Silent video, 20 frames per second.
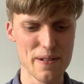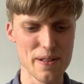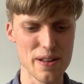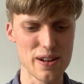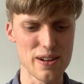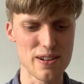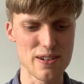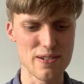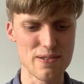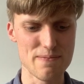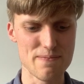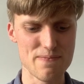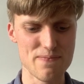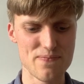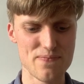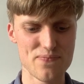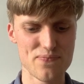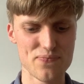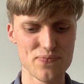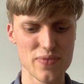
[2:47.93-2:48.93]
Andrew
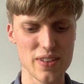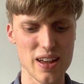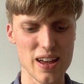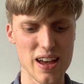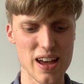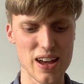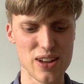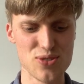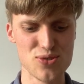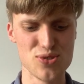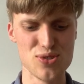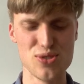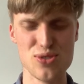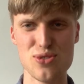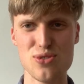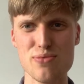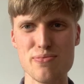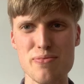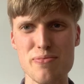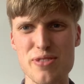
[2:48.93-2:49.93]

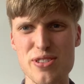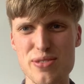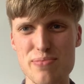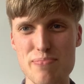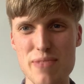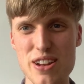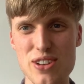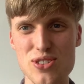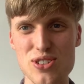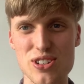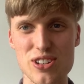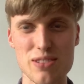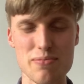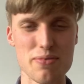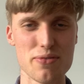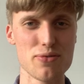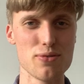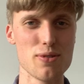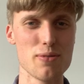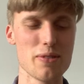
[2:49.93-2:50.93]
Huberman's mentioned it
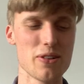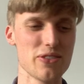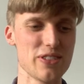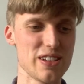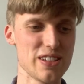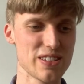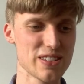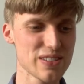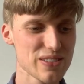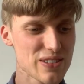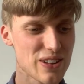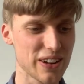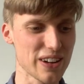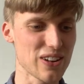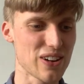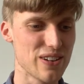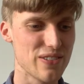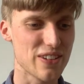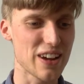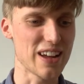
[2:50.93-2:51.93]
before about these like
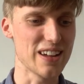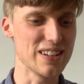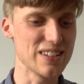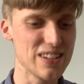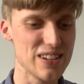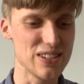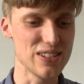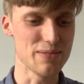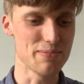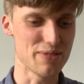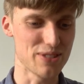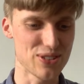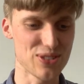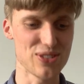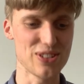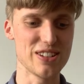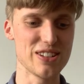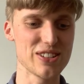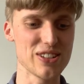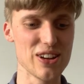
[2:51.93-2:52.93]
kind of
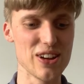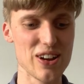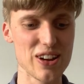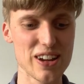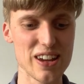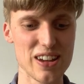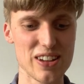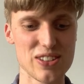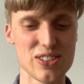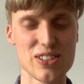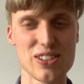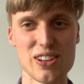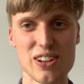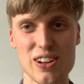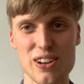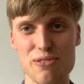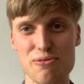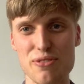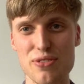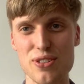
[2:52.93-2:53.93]
anticipatory circuits
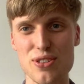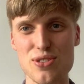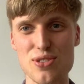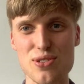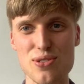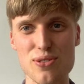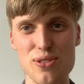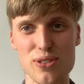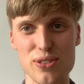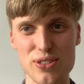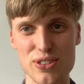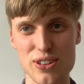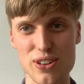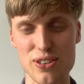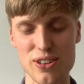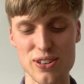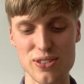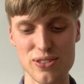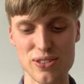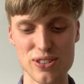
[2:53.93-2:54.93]
with the neurons
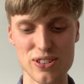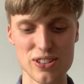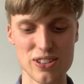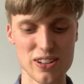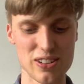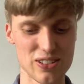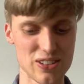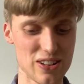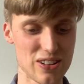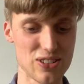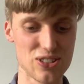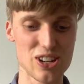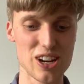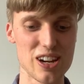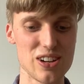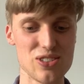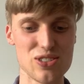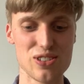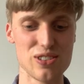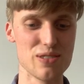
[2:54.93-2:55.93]
going on. So there's
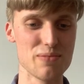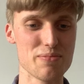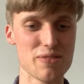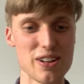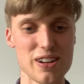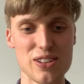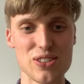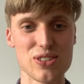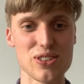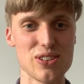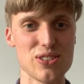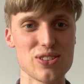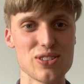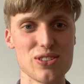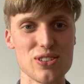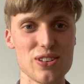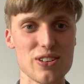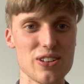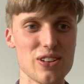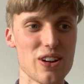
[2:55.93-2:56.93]
changes in your brain such
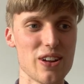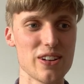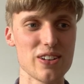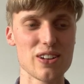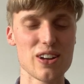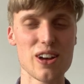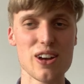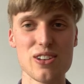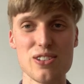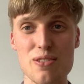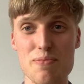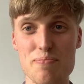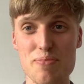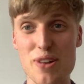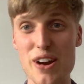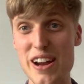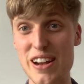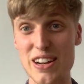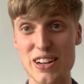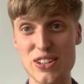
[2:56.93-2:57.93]
that you like, your
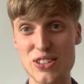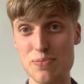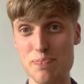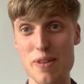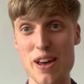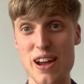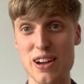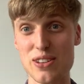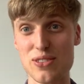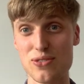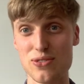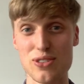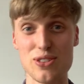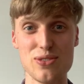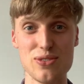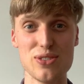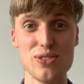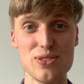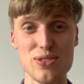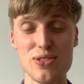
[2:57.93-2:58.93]
brain expects for
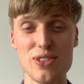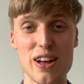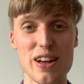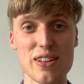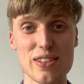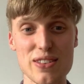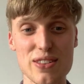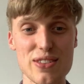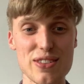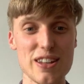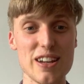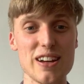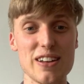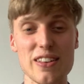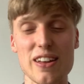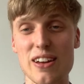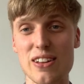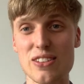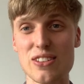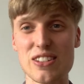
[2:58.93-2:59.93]
you to do that thing at
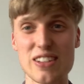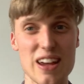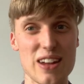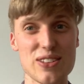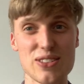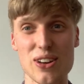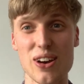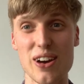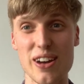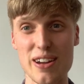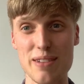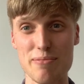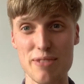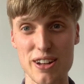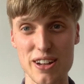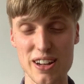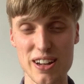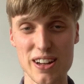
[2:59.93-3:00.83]
that set time.